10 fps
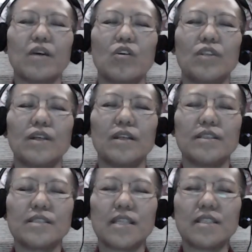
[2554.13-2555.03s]
all the
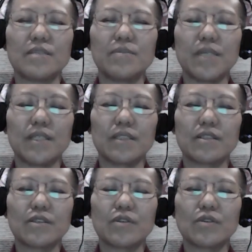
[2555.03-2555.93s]
other sentient
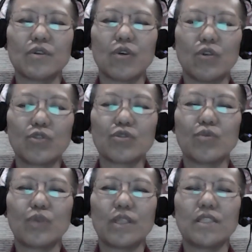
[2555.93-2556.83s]
beings also
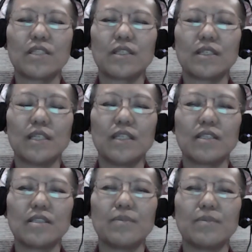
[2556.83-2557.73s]
want in a
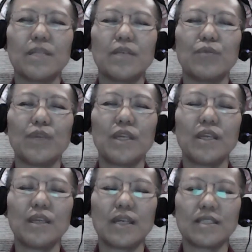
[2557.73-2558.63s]
similar way
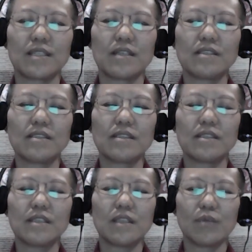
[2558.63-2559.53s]
as us.
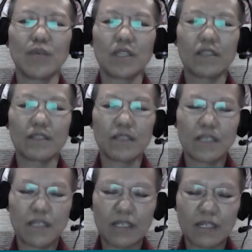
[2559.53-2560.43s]
They want the
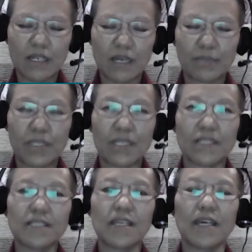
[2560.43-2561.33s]

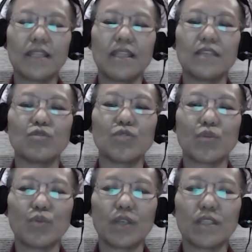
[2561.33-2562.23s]
happiness and they do not
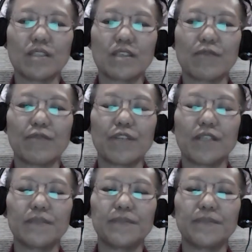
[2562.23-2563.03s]
want the suffering.